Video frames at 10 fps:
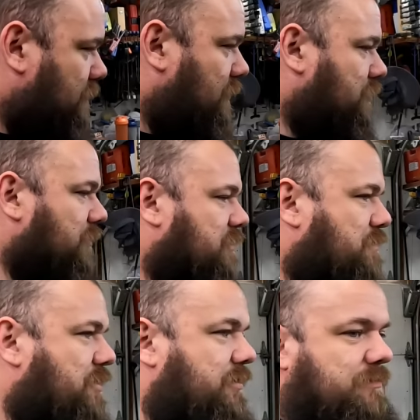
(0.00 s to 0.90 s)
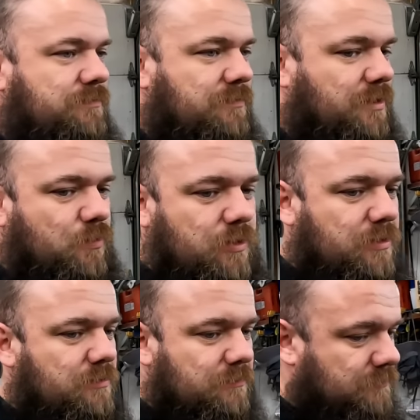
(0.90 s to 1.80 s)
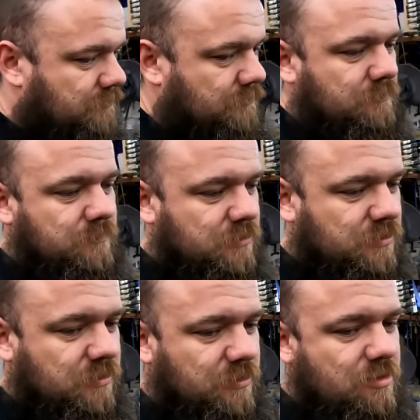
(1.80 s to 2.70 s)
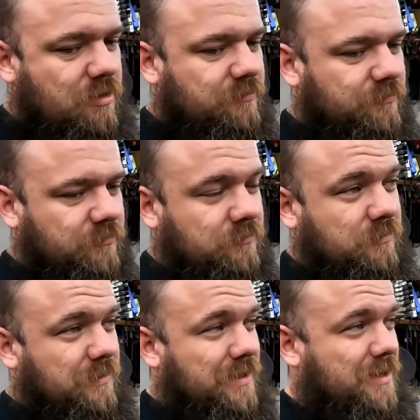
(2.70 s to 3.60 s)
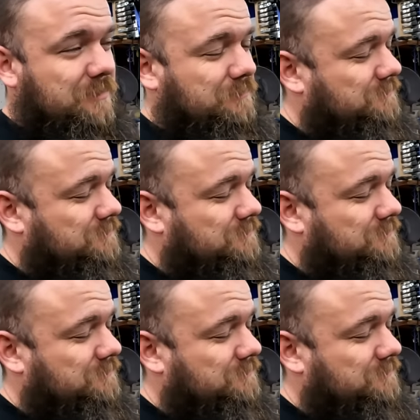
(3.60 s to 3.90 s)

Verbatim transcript: there's always tomorrow, and we're still off. So I got